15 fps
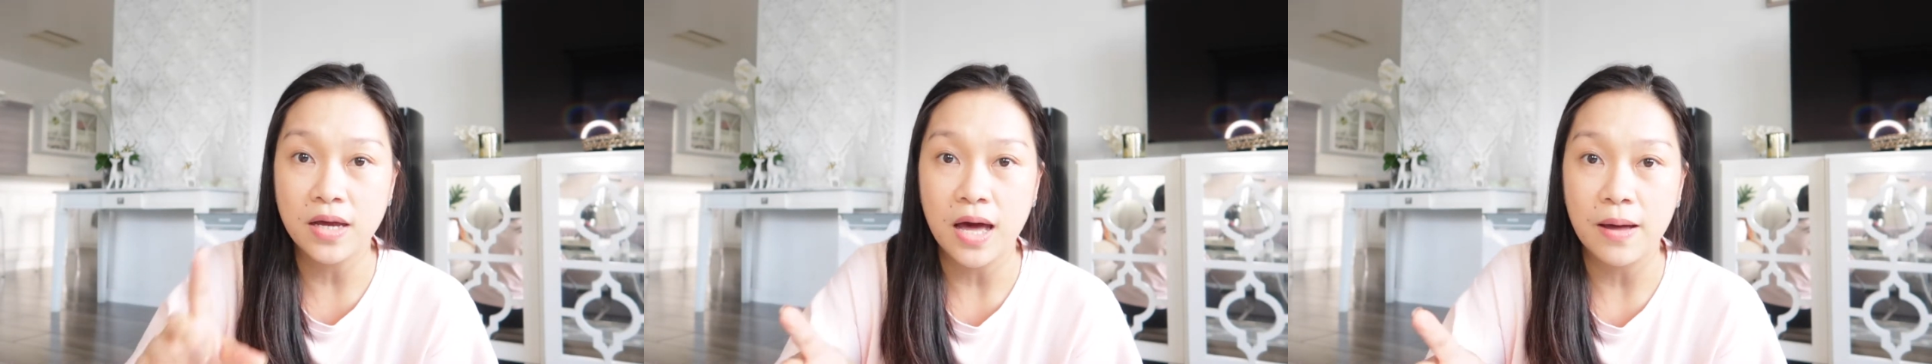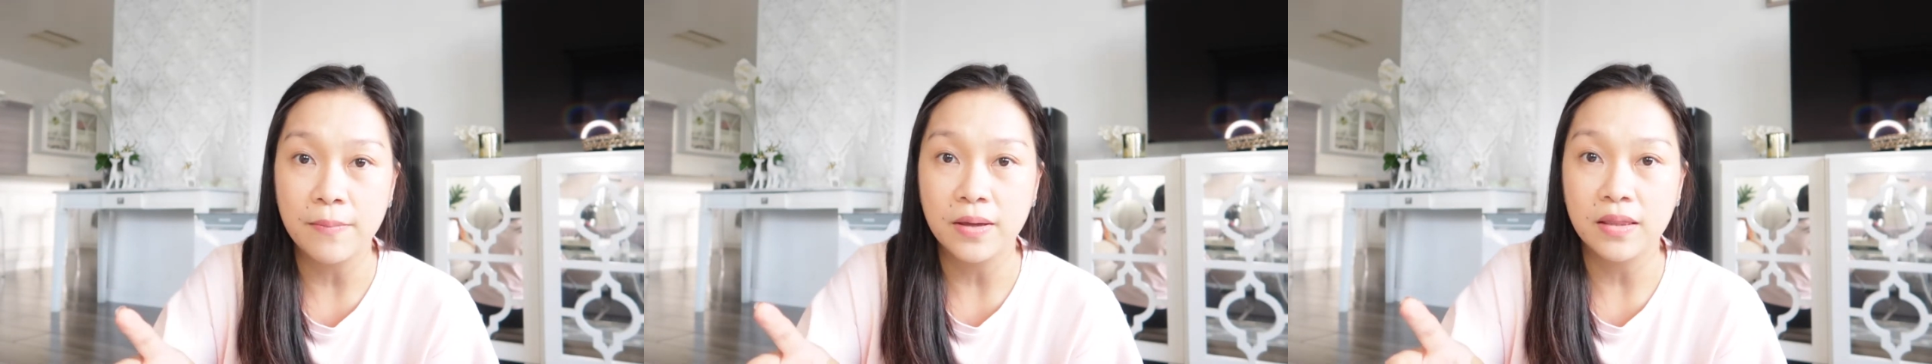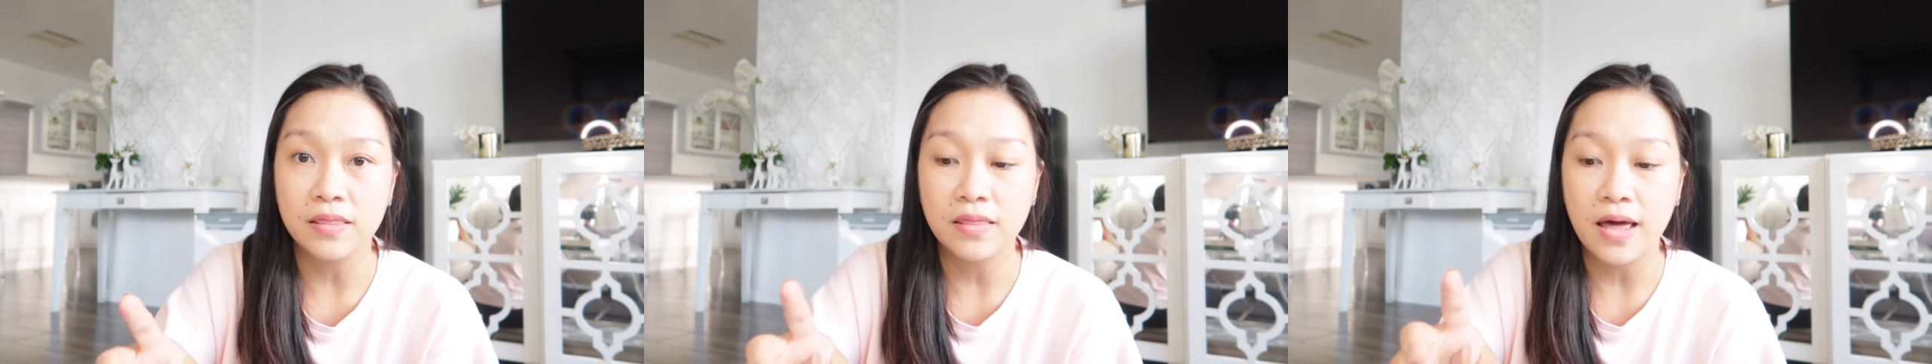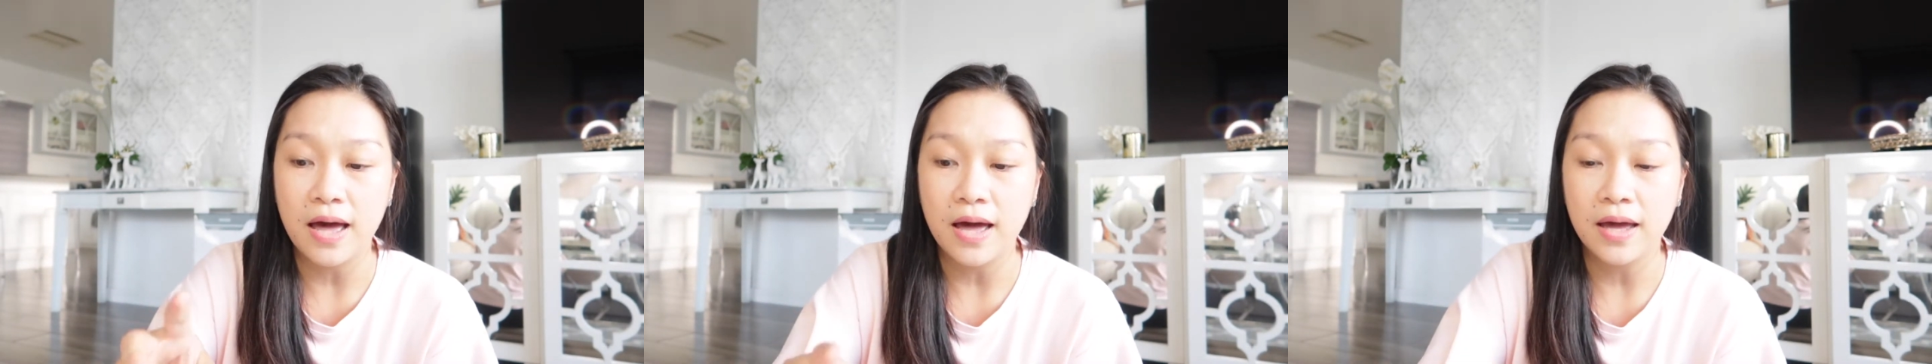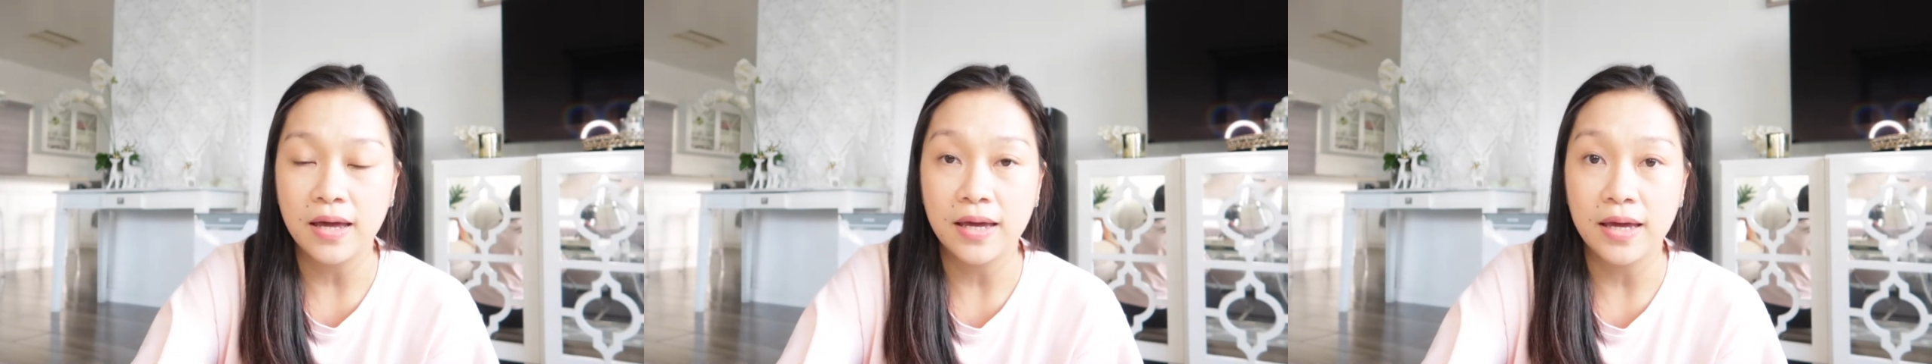gamit,
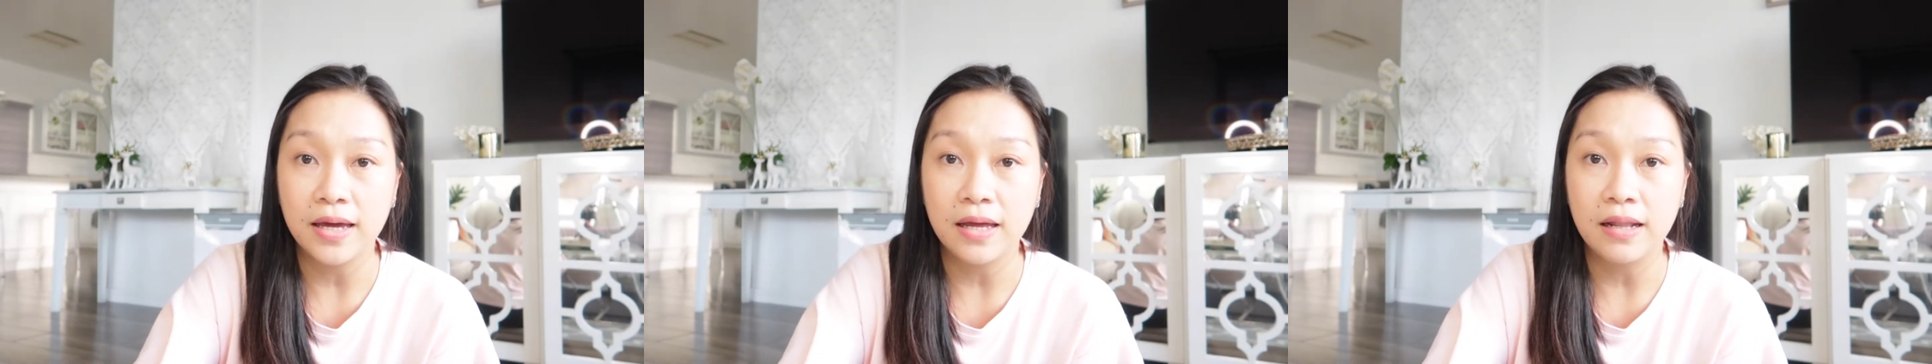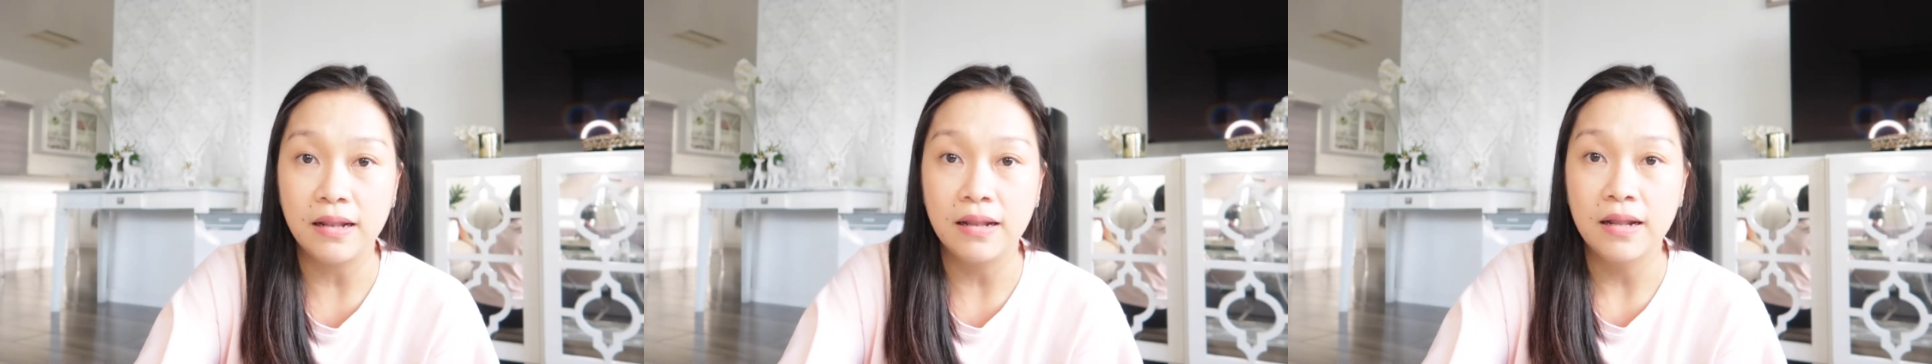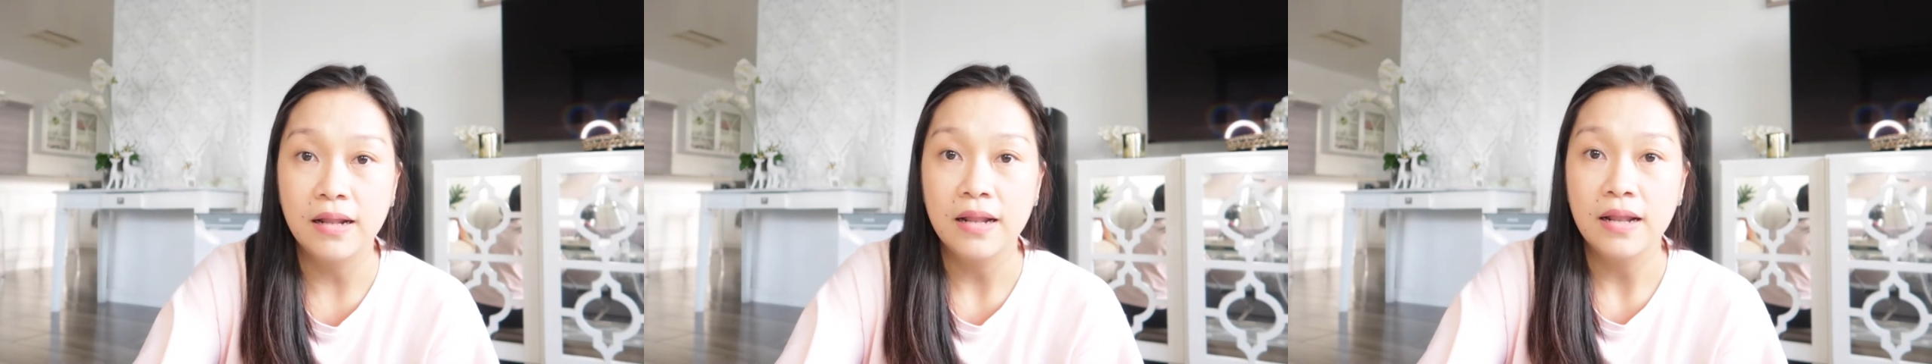dahil